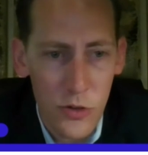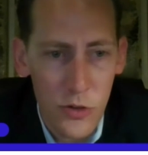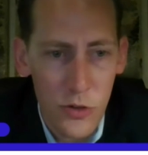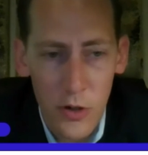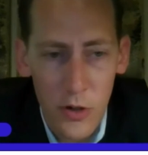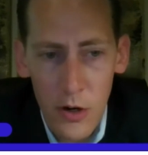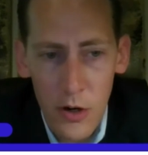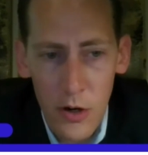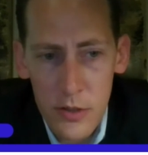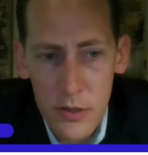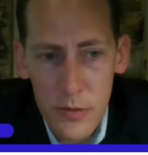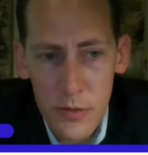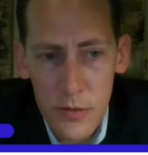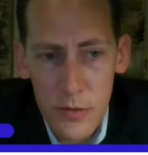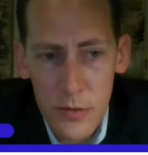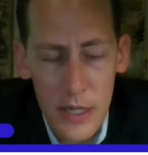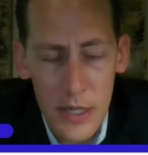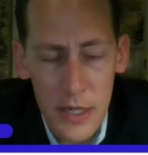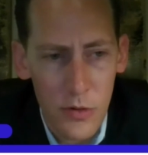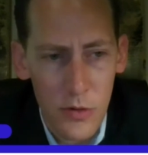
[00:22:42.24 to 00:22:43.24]
car
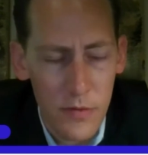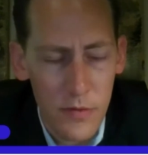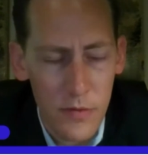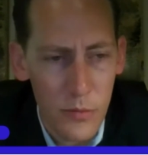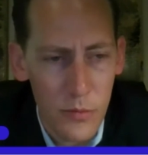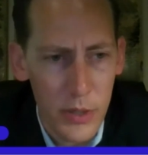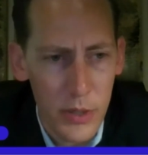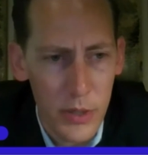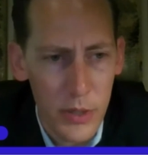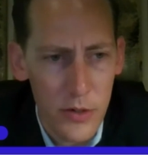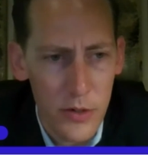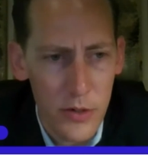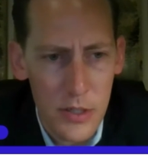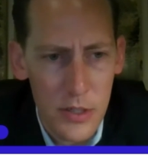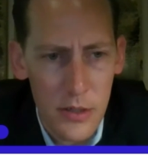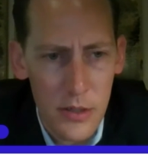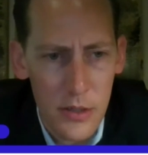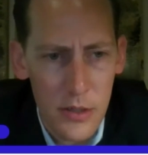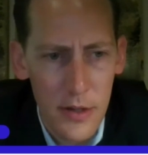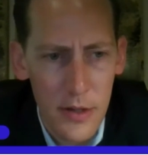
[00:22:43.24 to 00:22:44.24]
space or even players
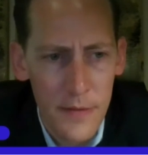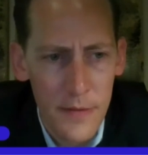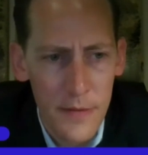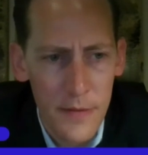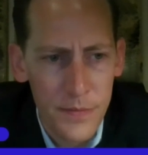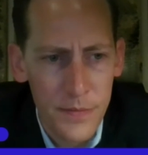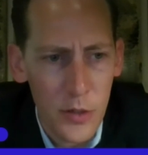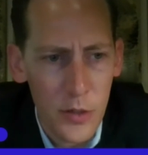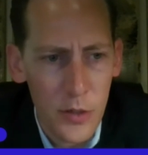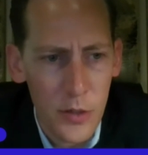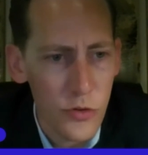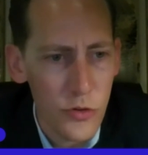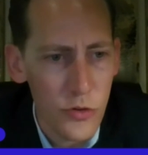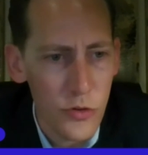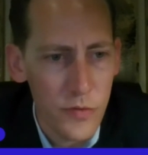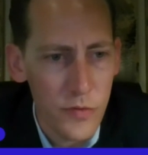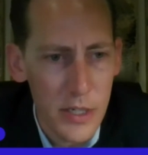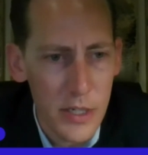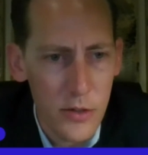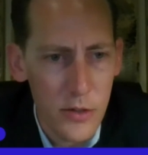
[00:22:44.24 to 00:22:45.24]
in commercial
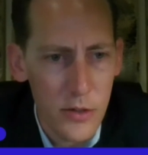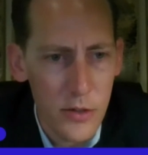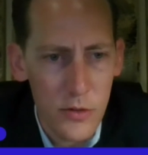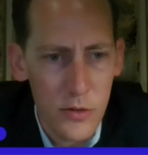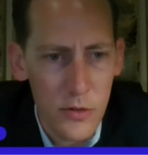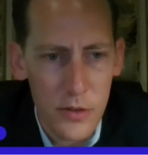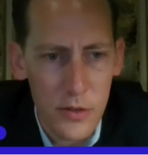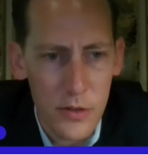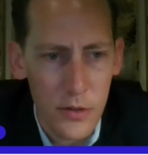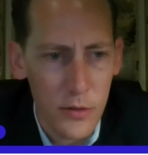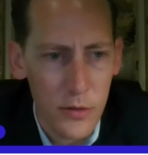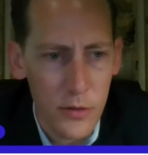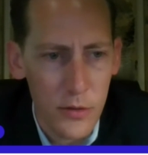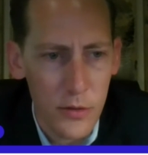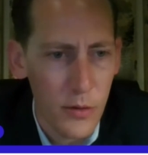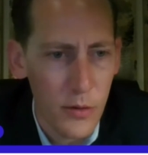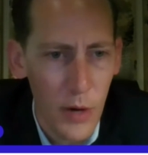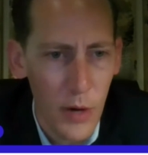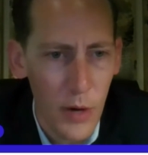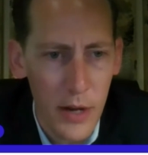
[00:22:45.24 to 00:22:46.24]
vehicles or
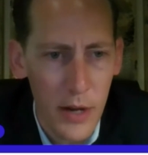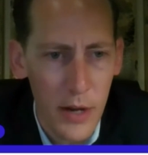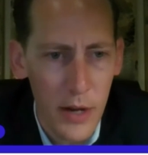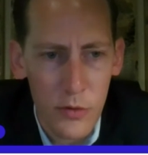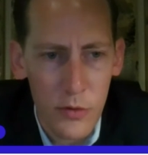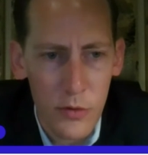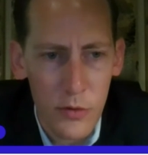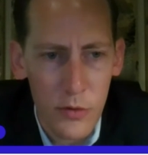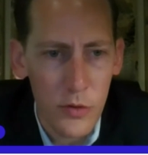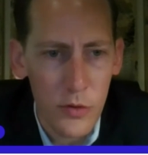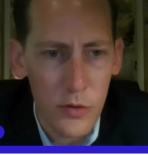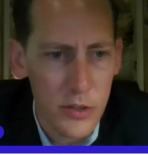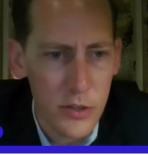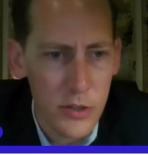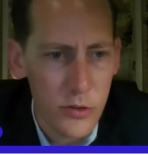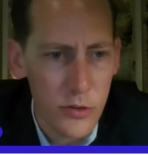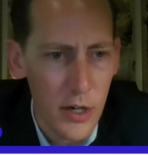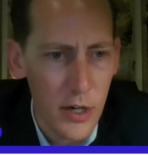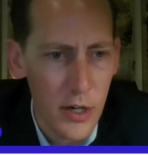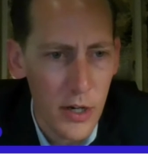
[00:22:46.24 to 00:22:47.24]
Arrival, Volta
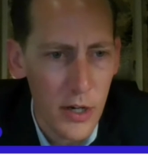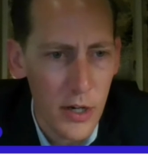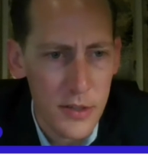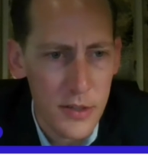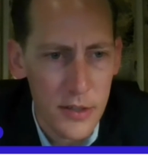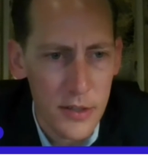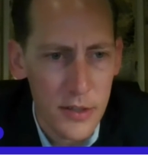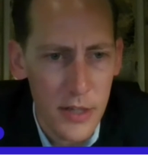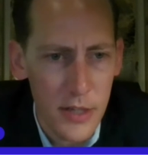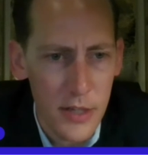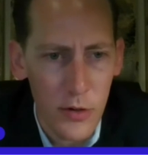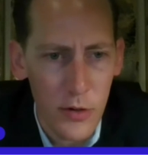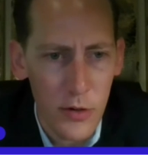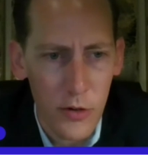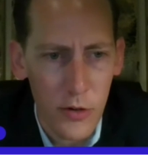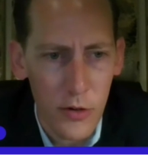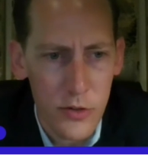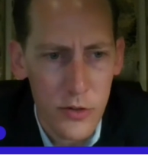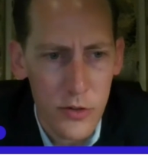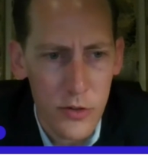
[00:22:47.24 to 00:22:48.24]
trucks, et cetera,
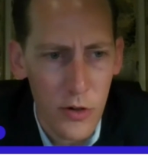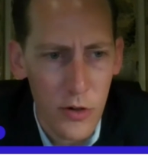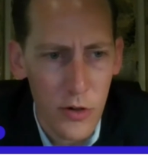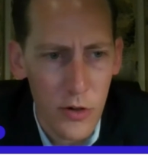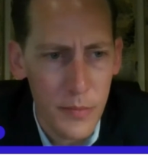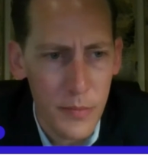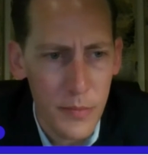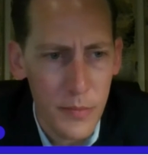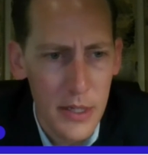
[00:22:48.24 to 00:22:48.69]
across Europe,